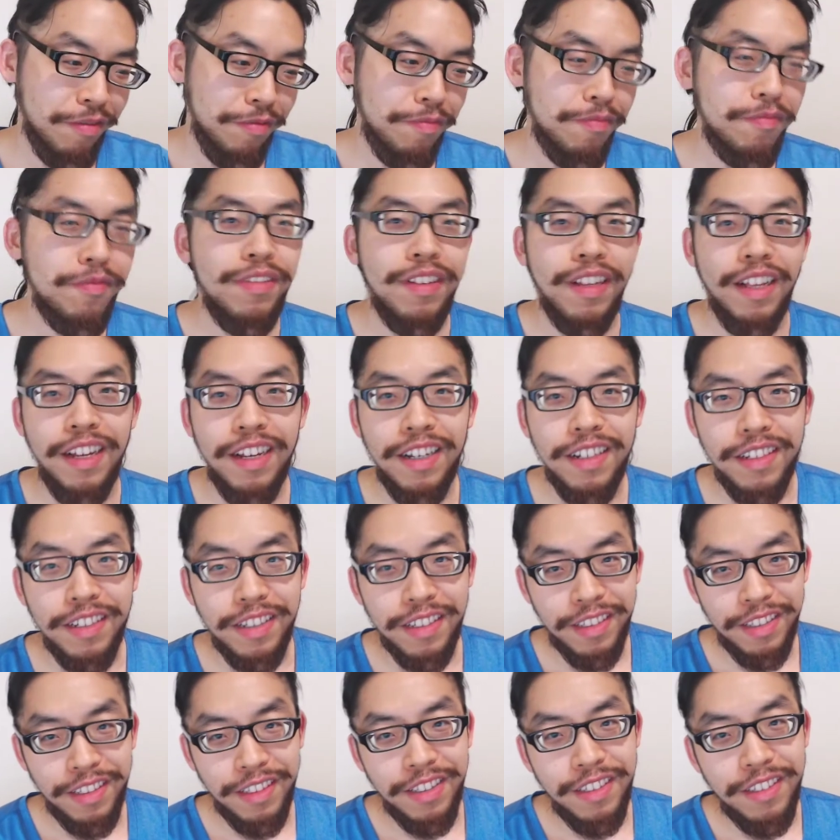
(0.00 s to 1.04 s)
vlog.
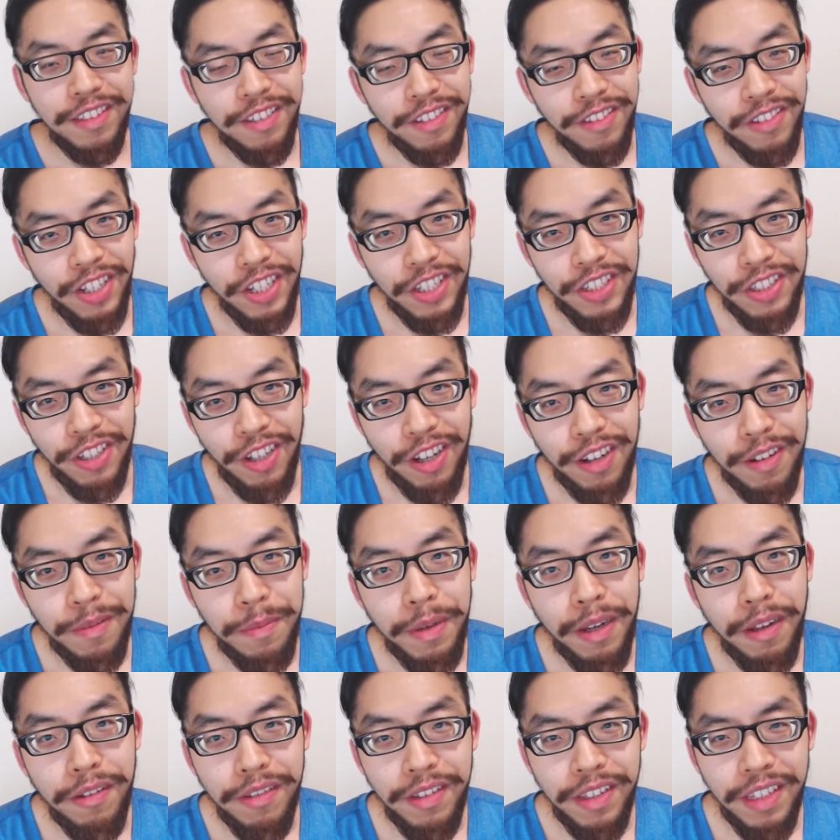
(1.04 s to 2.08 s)
Let's talk
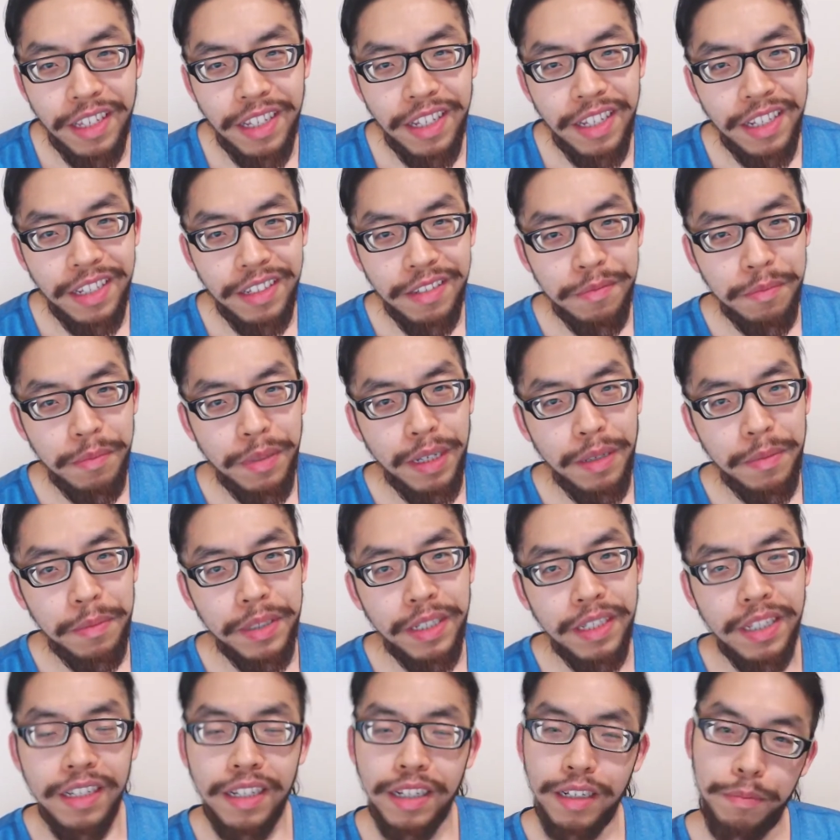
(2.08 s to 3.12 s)
about thing
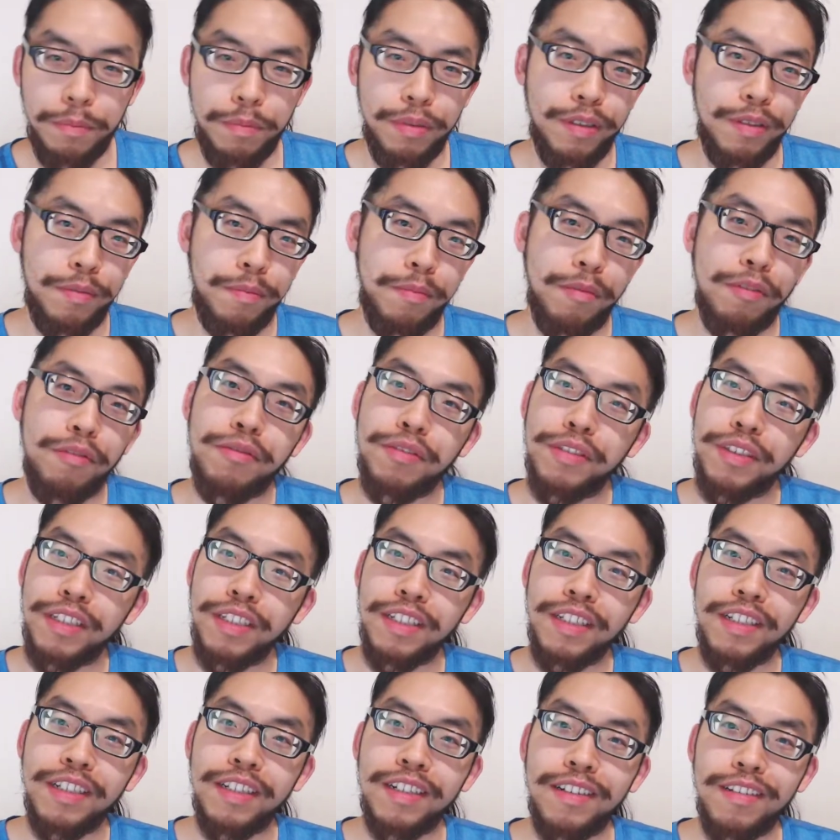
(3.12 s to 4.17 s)
maybe, but
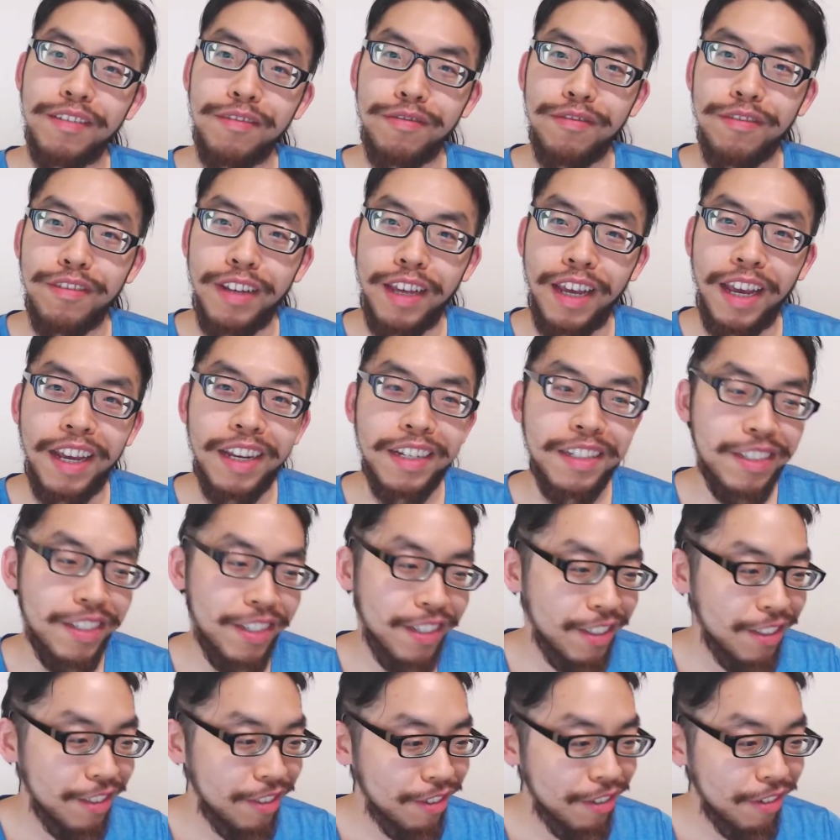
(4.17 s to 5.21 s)
mostly a
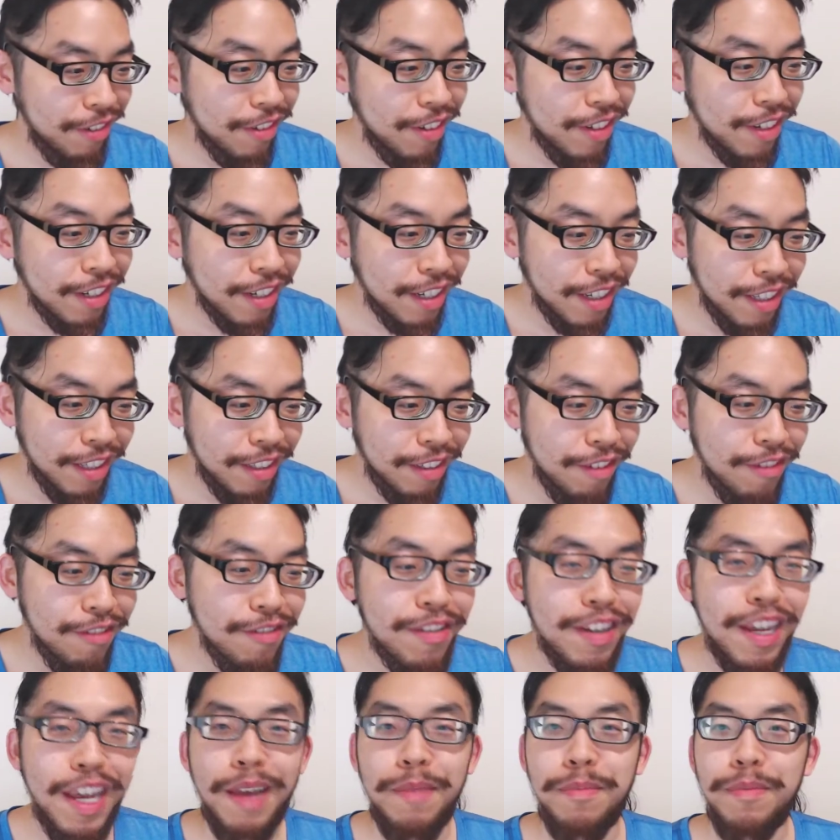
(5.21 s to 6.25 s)
reaction to the new
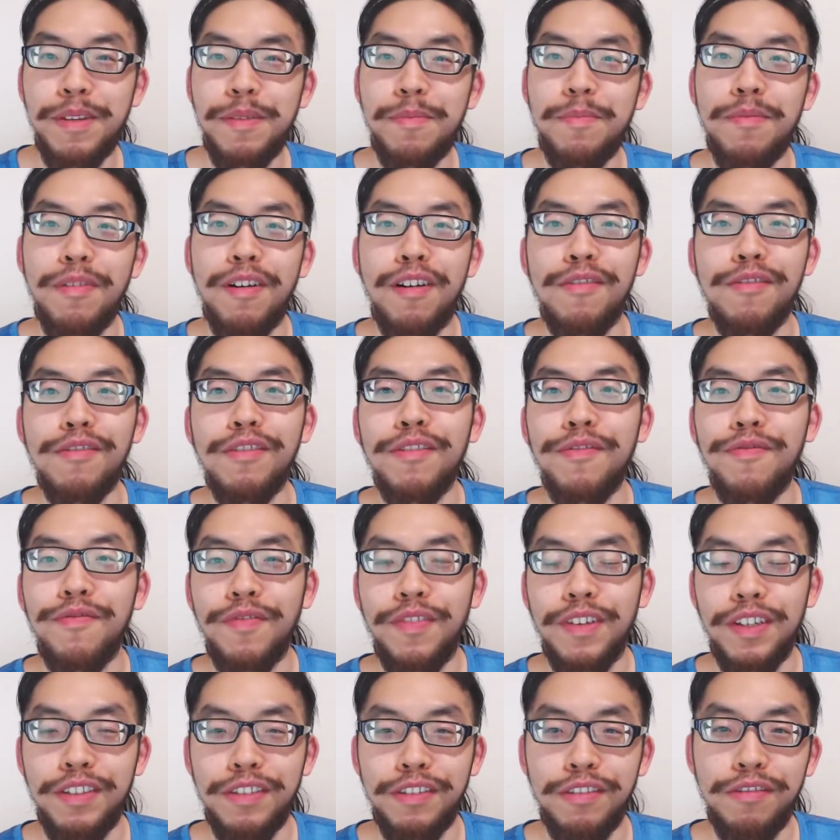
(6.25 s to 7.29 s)
Captain Marvel
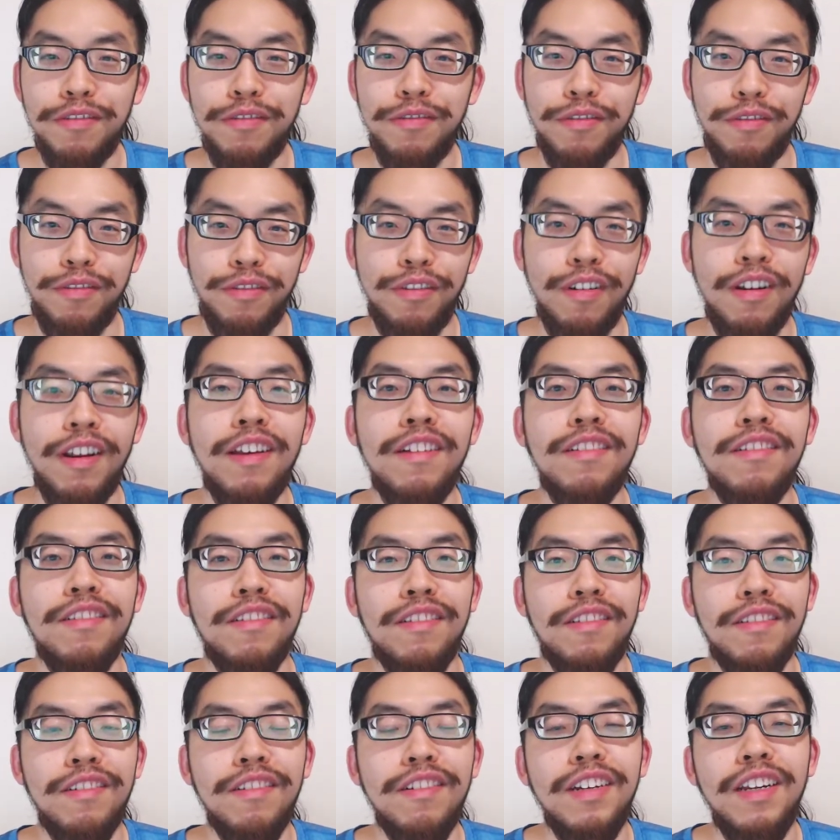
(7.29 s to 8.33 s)
official
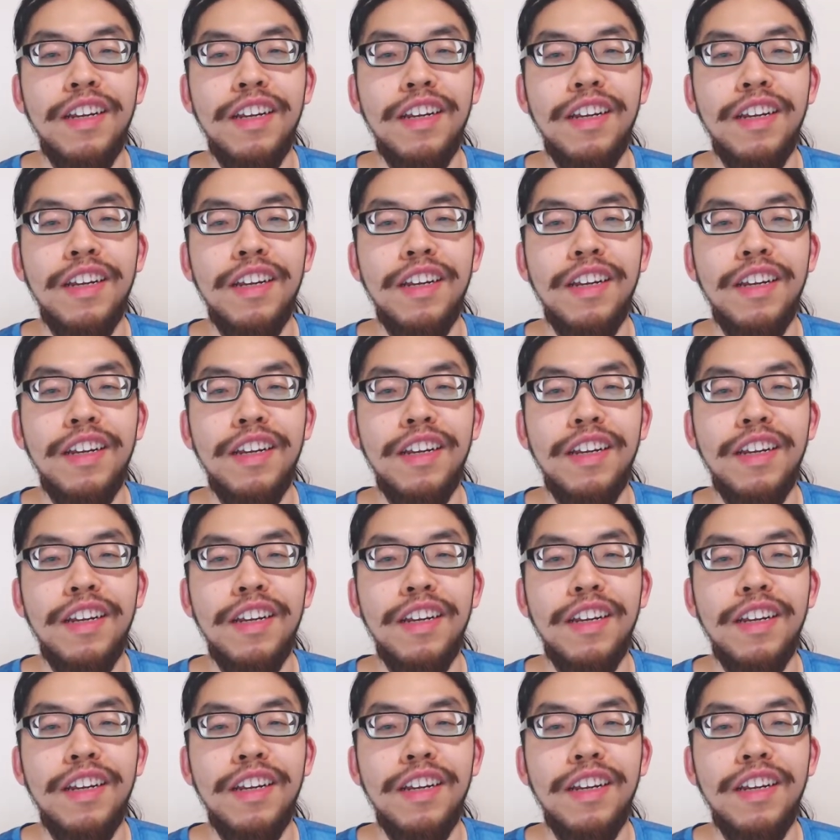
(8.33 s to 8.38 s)
trailer.